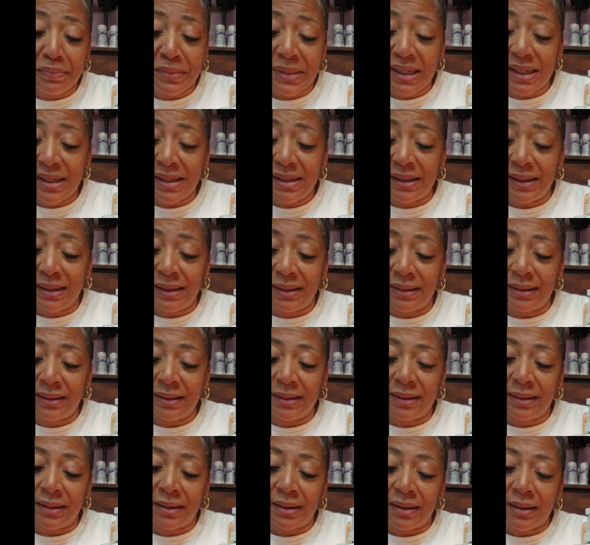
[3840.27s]
me
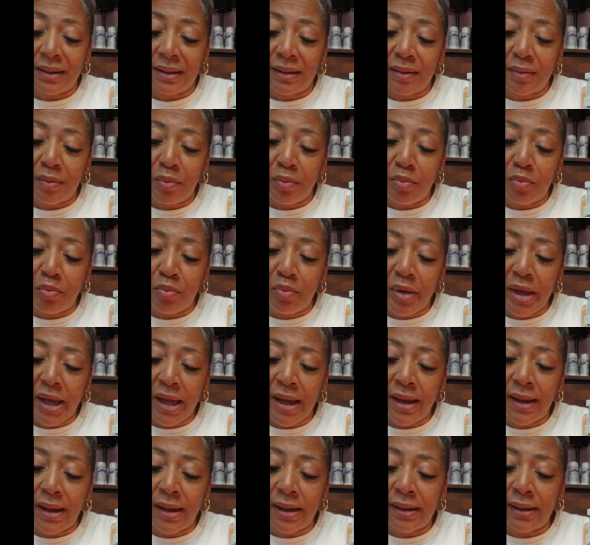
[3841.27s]

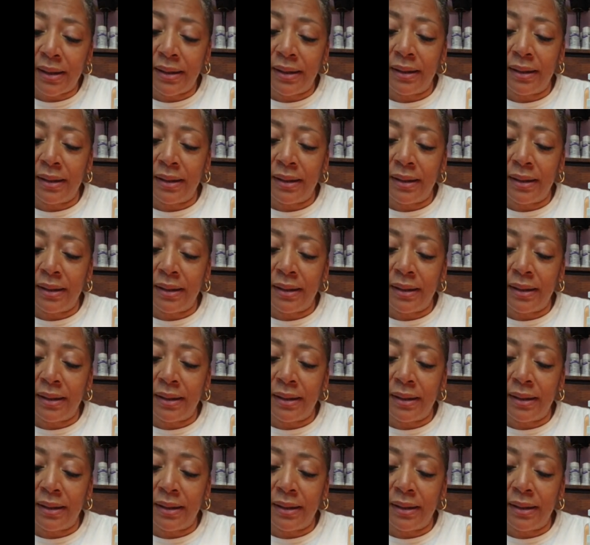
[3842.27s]
back